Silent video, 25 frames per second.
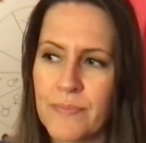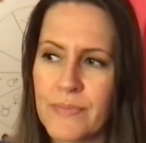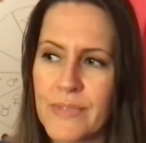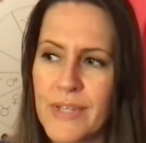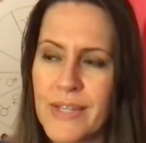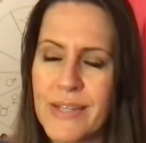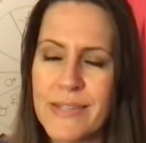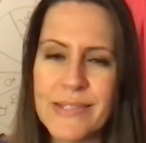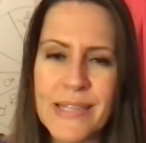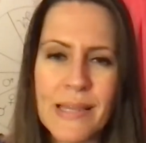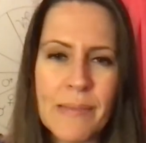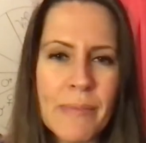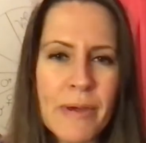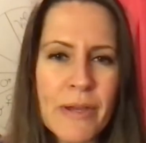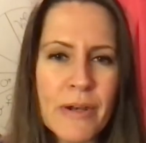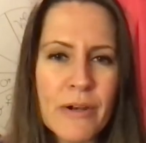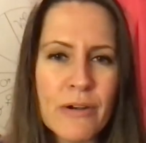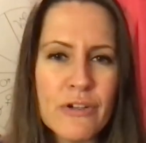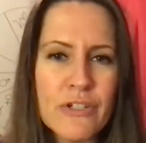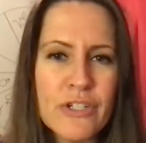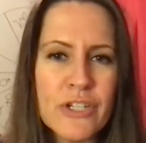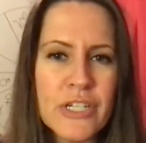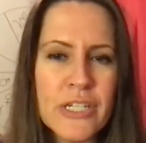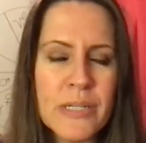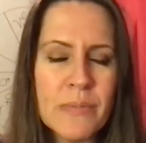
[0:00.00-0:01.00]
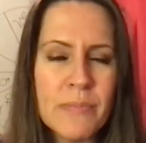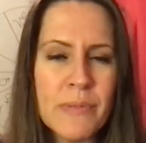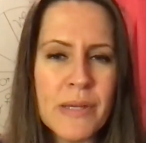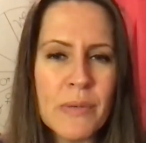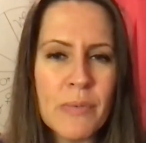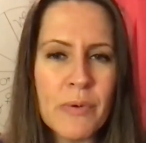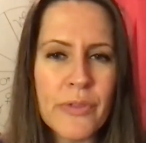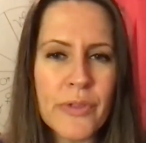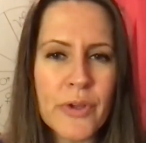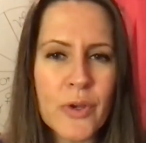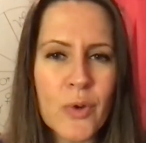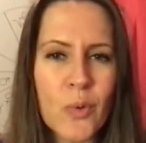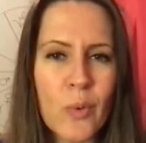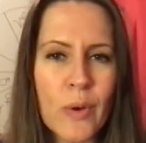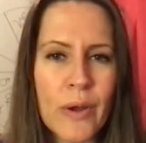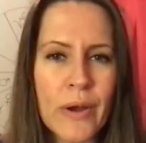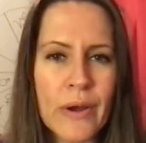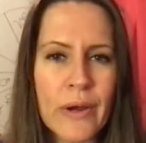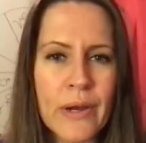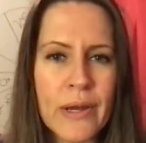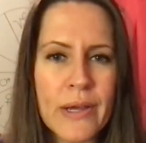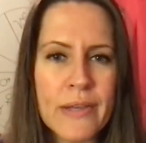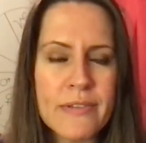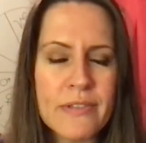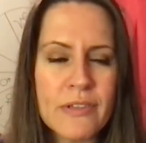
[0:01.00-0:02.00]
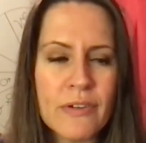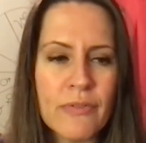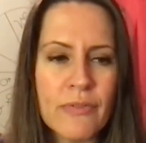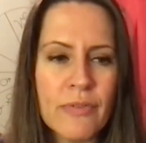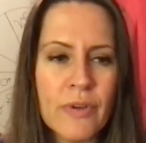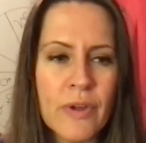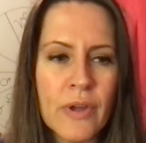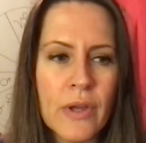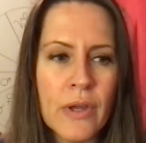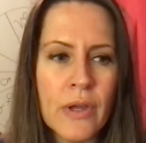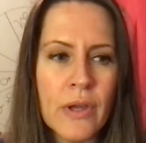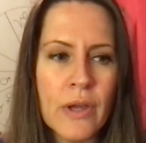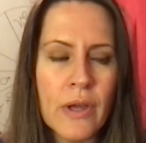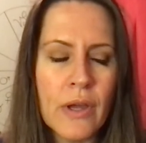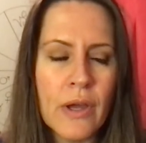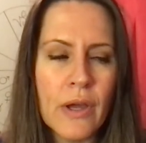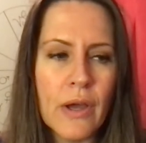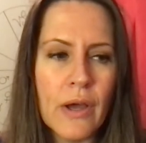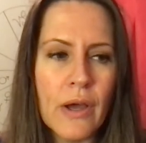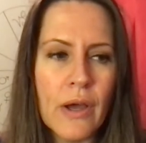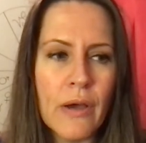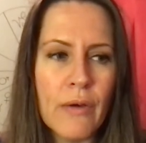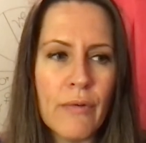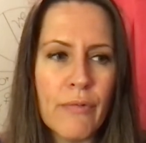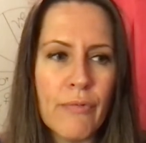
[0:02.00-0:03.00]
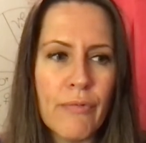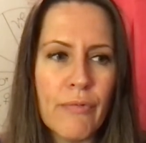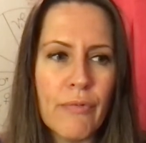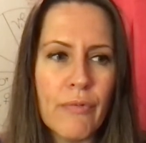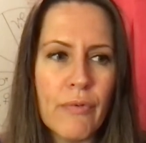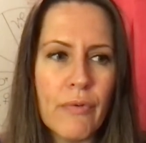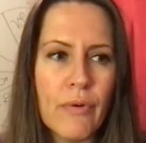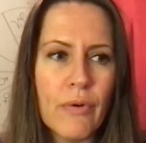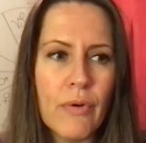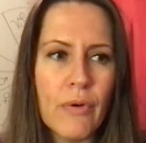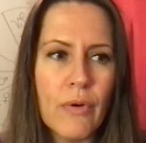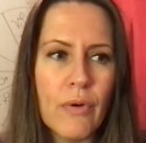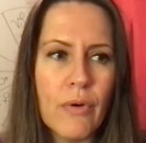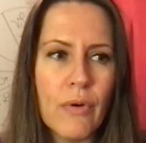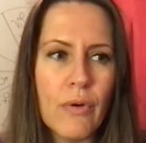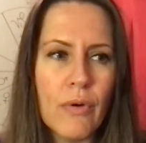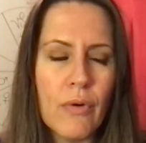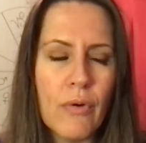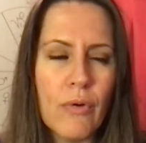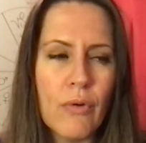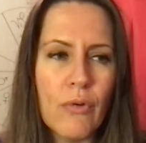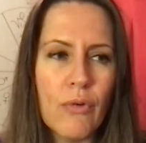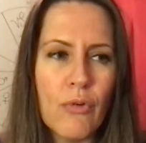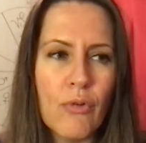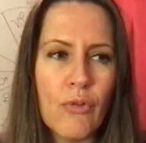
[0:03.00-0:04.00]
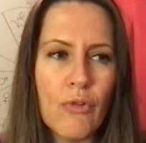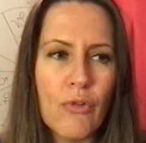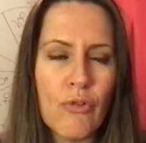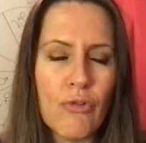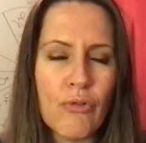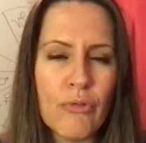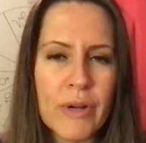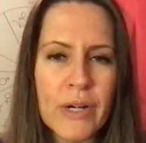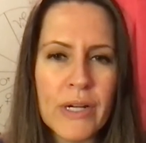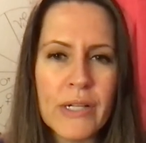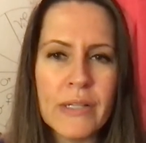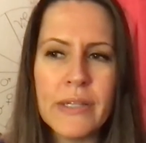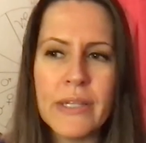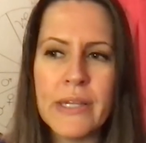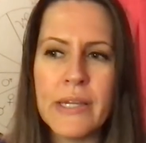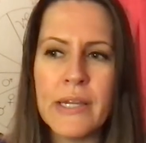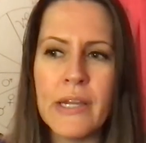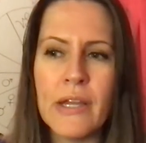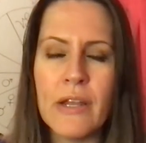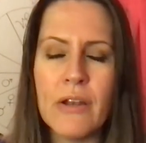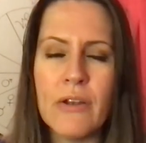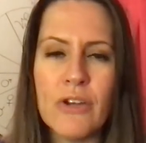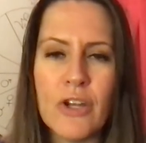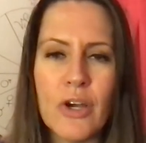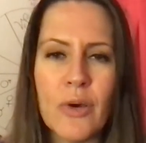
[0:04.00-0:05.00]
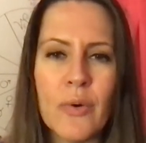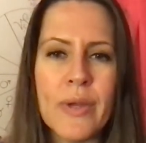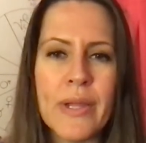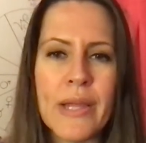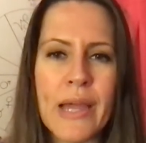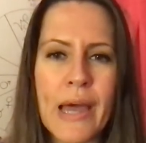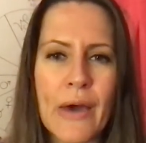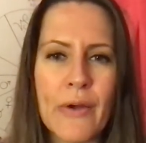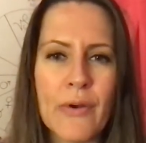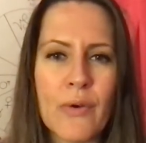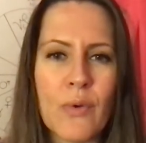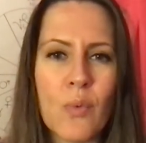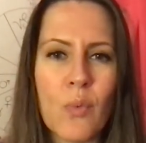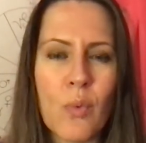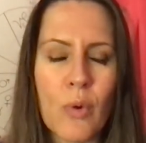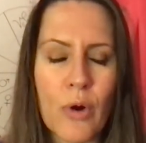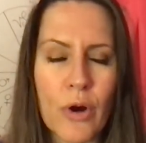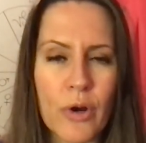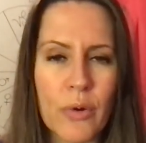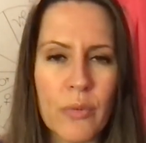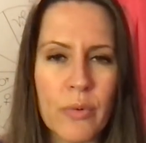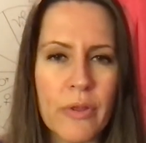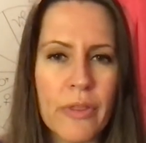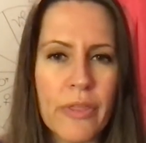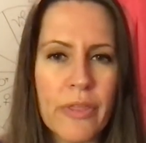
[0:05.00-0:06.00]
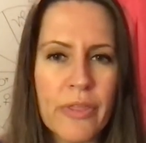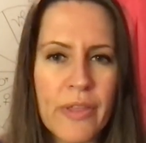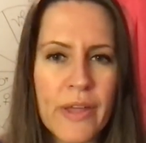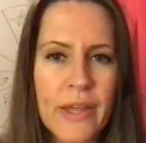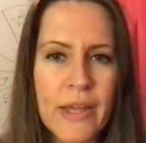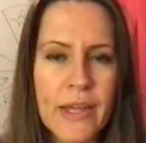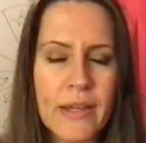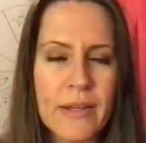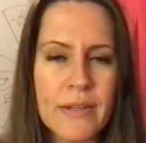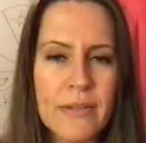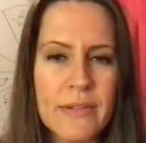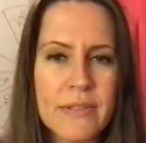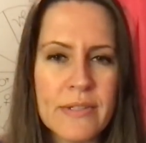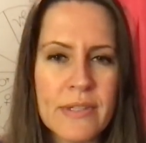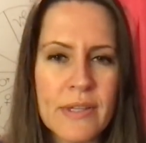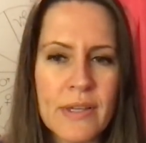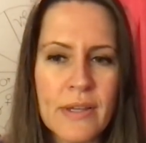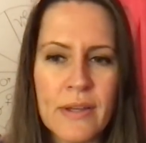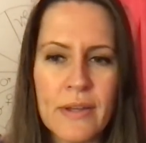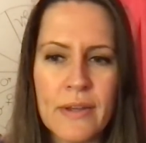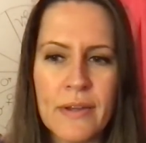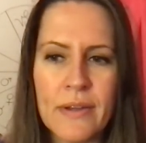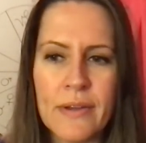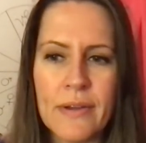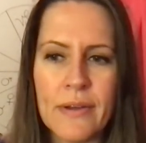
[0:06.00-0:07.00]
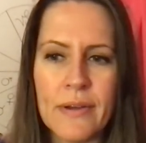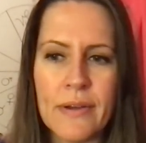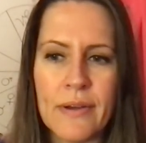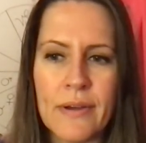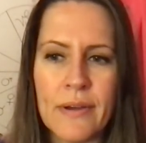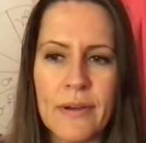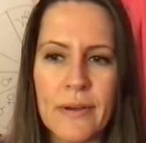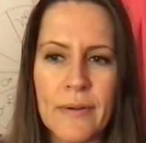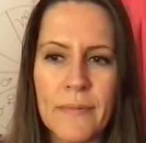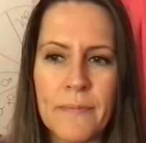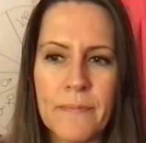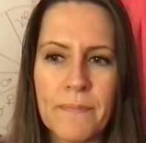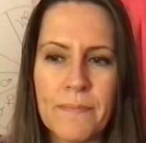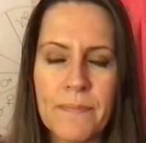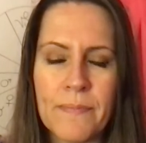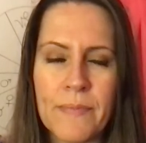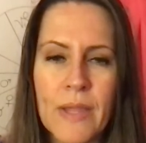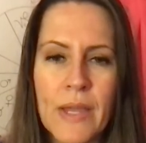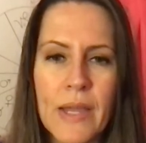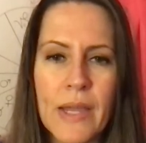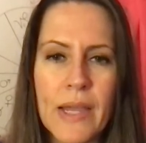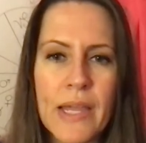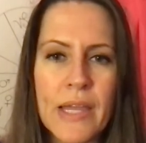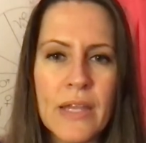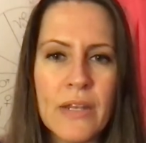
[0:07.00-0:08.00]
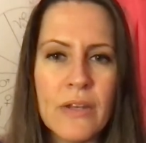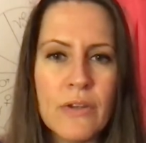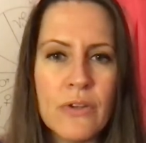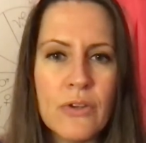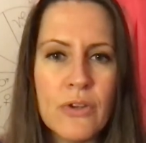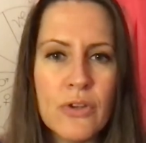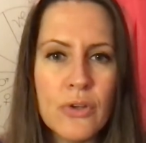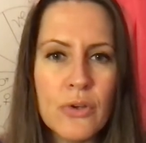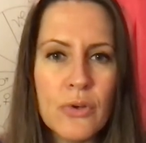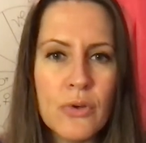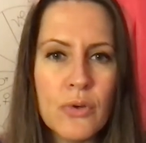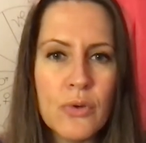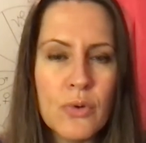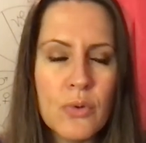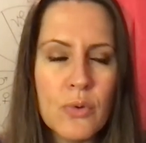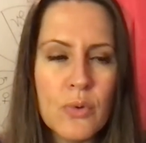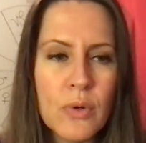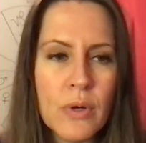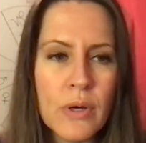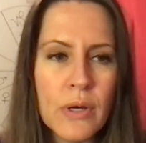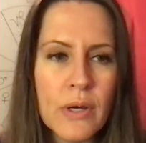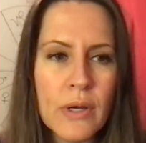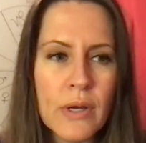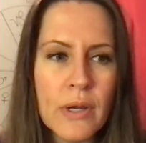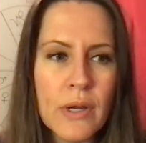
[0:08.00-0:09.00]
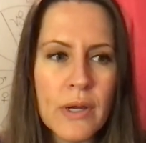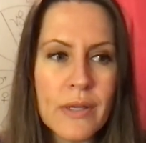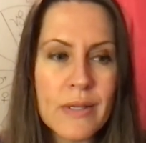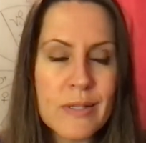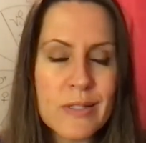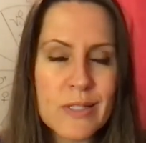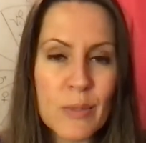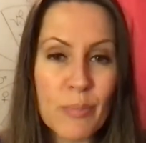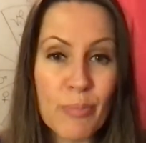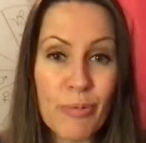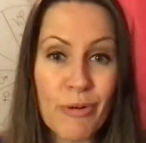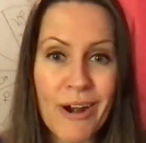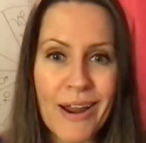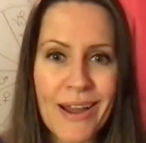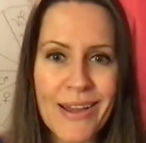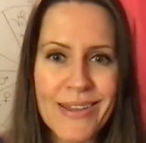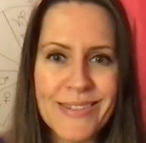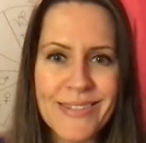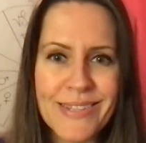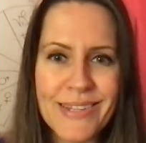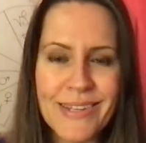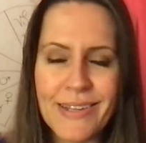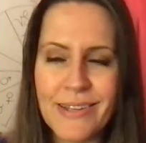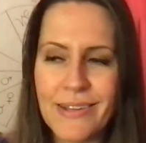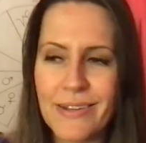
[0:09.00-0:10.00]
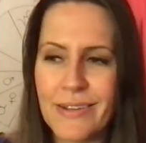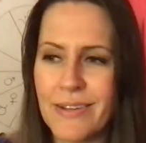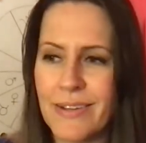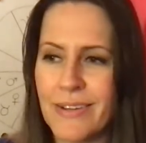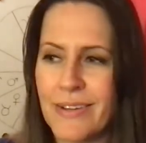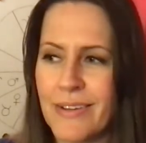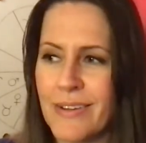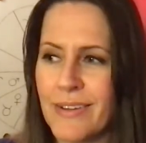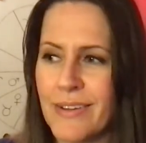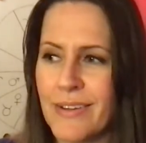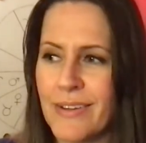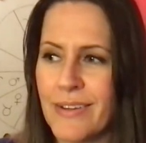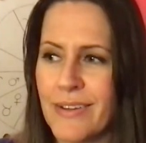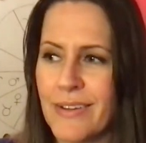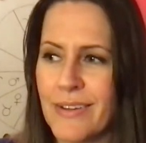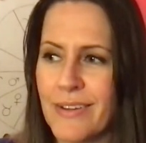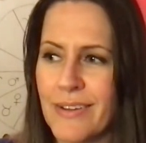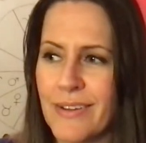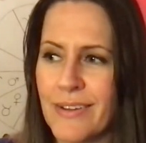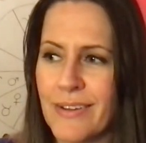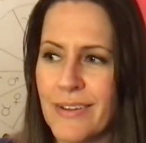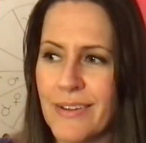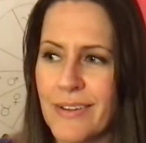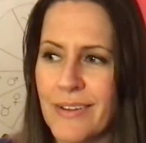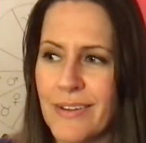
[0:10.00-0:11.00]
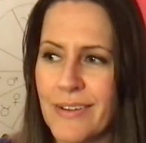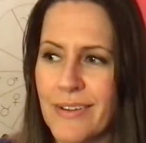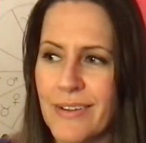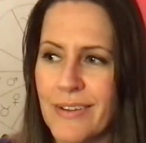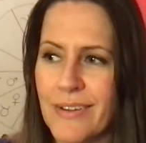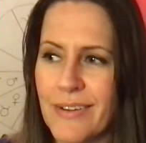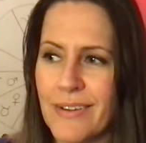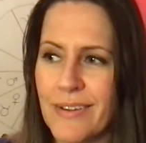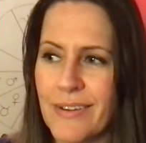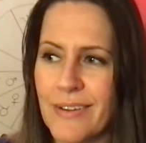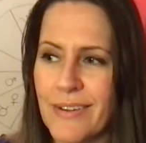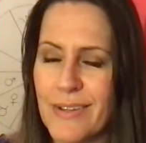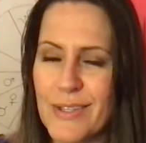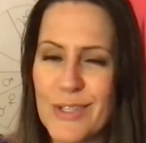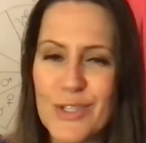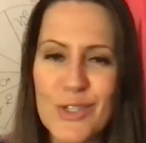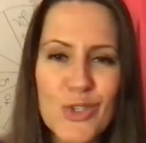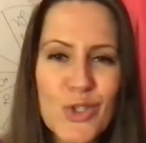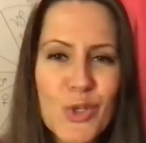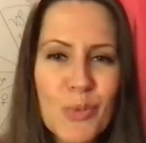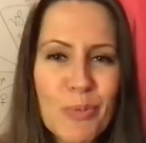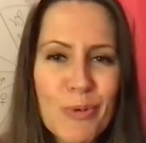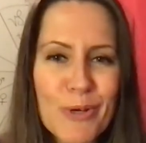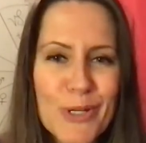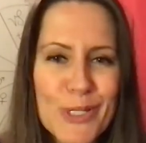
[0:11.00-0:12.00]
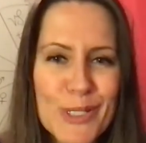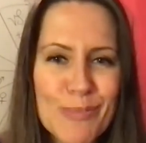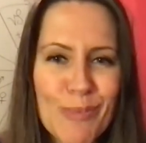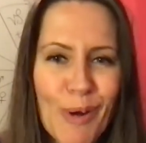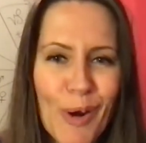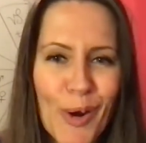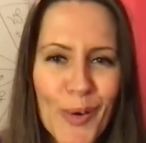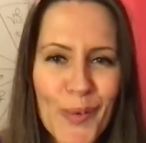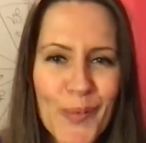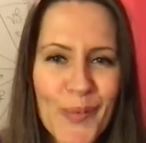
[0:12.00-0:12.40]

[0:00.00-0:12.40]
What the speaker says: same energy to me with Aquarius of really knowing how to work with things in new, surprising, super smart